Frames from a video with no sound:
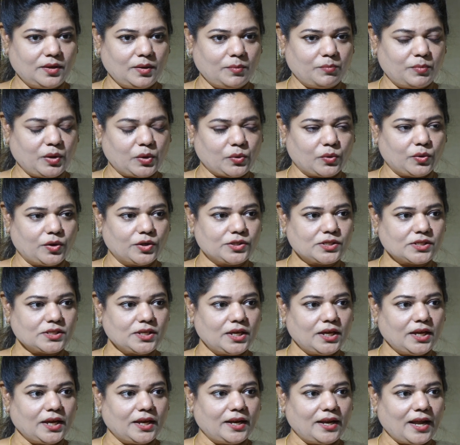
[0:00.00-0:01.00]
Because
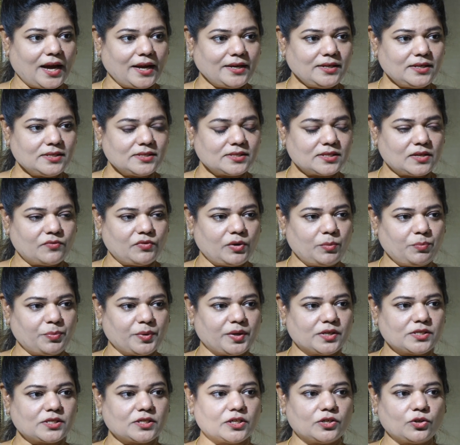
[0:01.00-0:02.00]

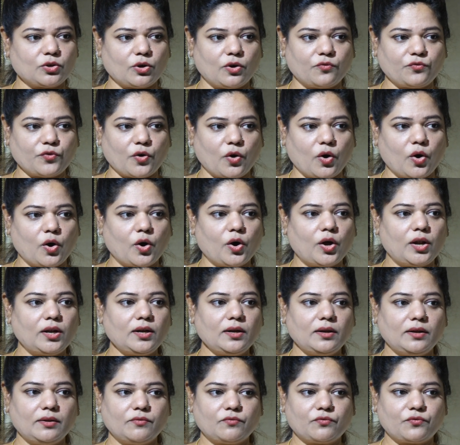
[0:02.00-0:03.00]
97% of all
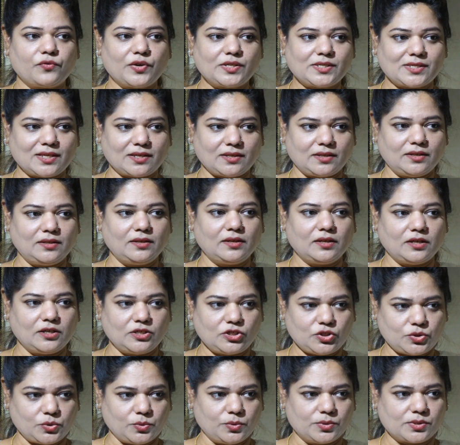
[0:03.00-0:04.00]
physical
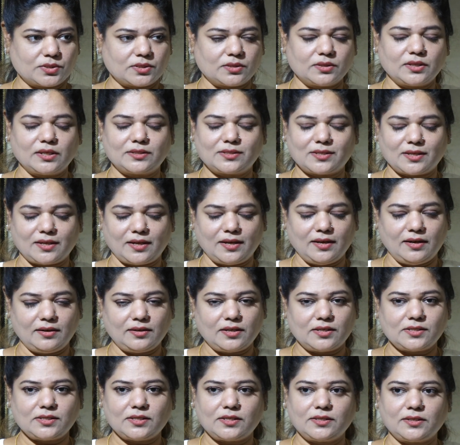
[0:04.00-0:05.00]
issues, that's the
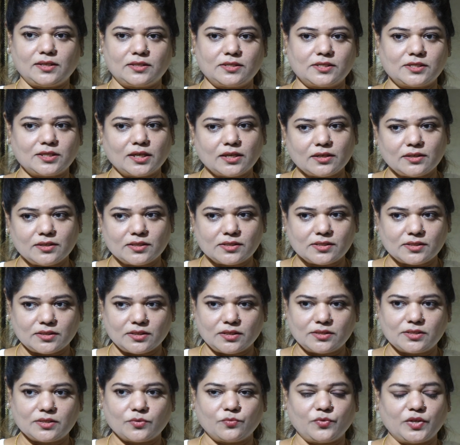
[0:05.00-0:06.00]
illnesses and
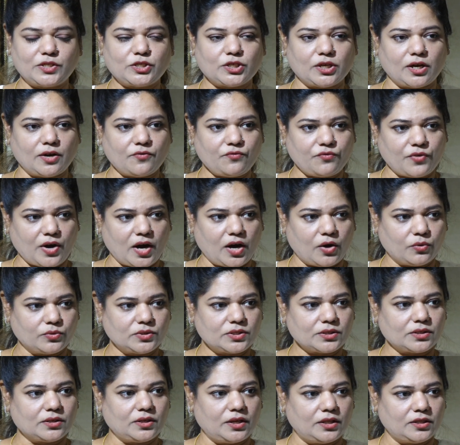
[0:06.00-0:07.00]
sicknesses which are
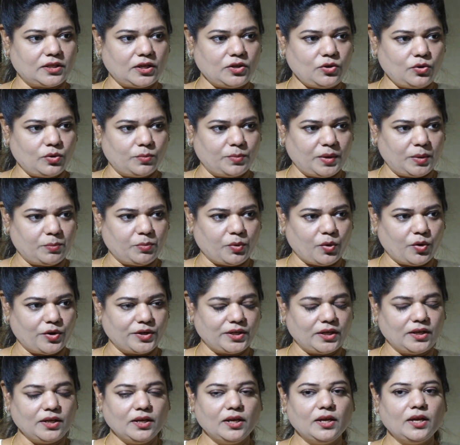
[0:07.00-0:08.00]
found in the human
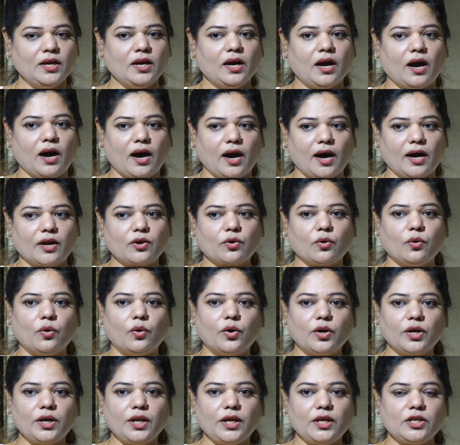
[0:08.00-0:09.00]
body, are
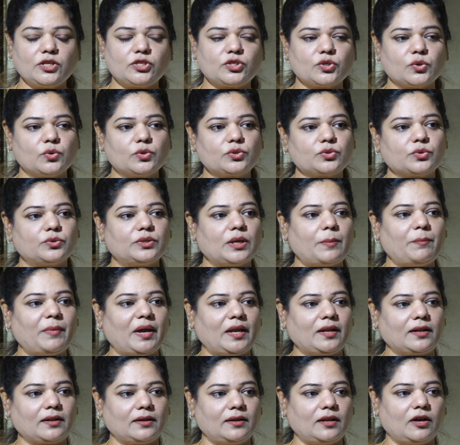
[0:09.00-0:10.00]
only due to the
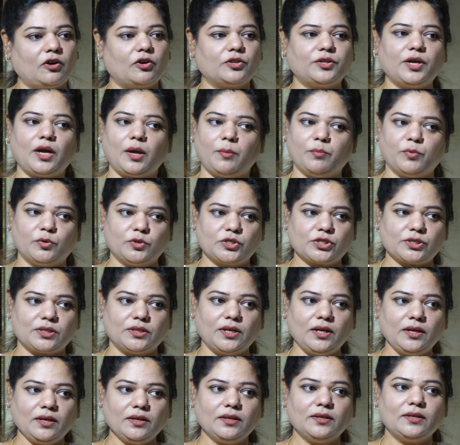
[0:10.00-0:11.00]
mental or the
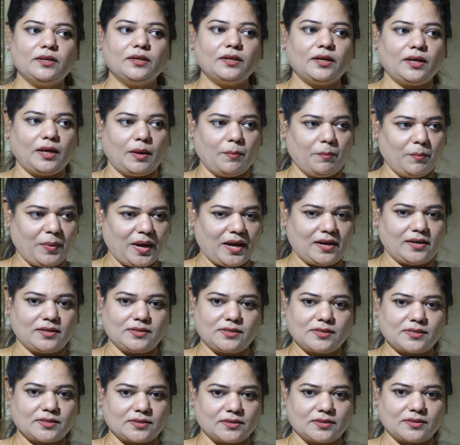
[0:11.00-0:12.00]
emotional
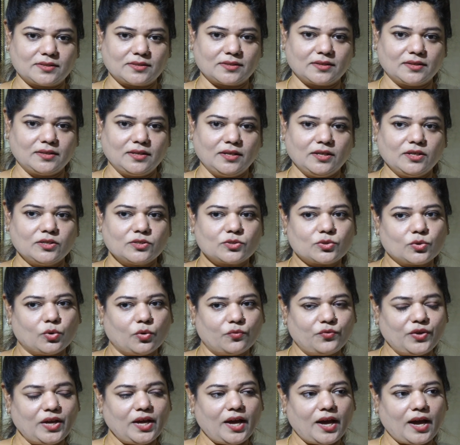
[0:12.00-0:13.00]
imbalances. So
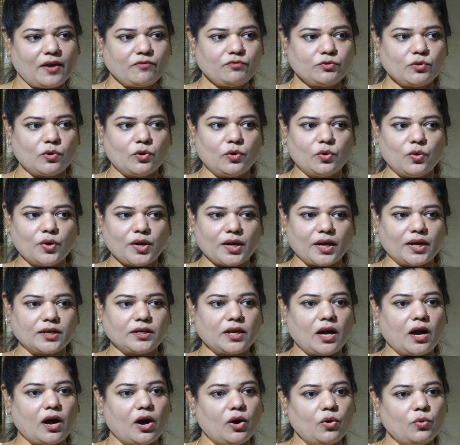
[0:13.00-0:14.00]
we have to look at
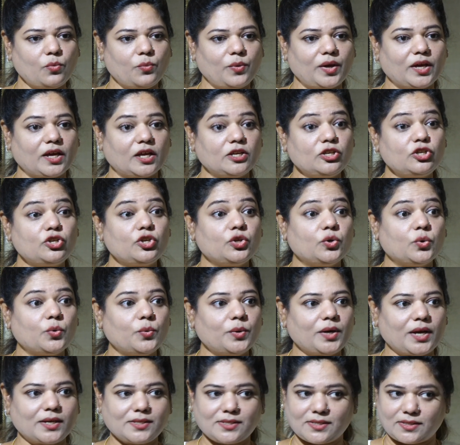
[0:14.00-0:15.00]
how we can
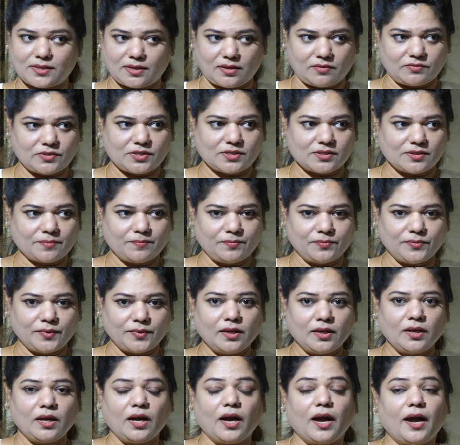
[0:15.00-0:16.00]
tune ourselves.
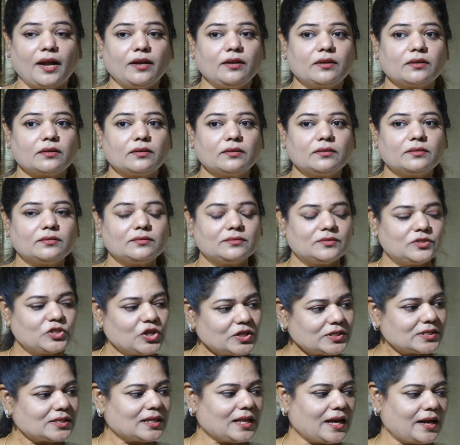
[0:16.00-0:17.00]
And
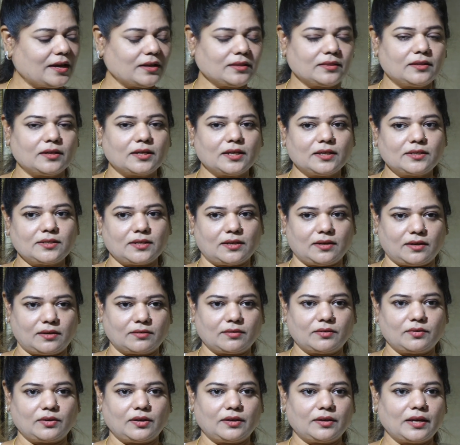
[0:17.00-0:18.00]
just like the guitar,
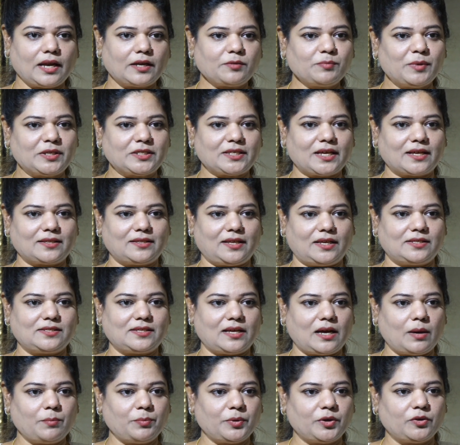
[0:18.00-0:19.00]
let me take the
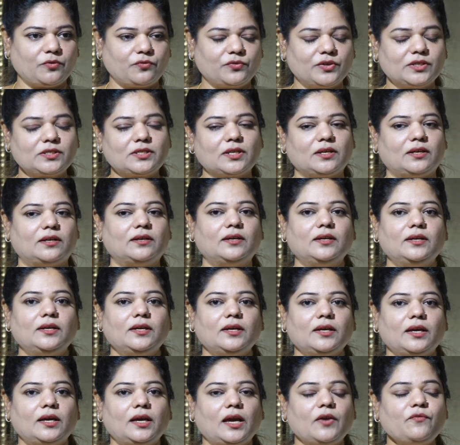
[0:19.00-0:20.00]
example of guitar.
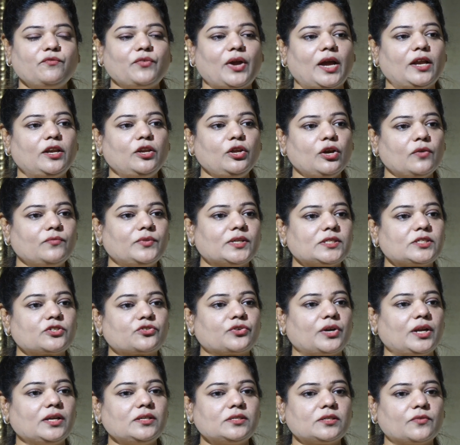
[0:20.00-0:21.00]
If any of the
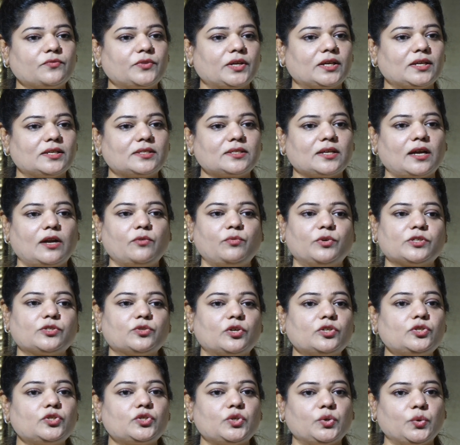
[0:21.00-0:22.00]
strings of the guitar was
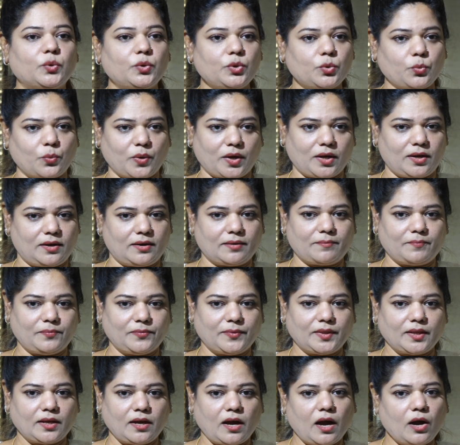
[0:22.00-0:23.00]
not tuned well,
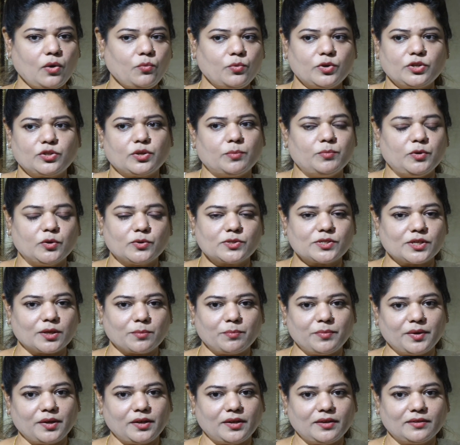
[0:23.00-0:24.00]
how would the music
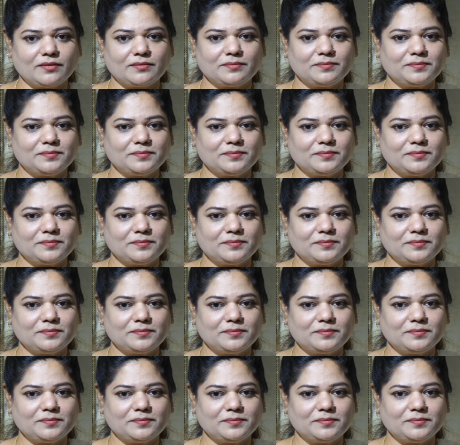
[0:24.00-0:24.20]
be?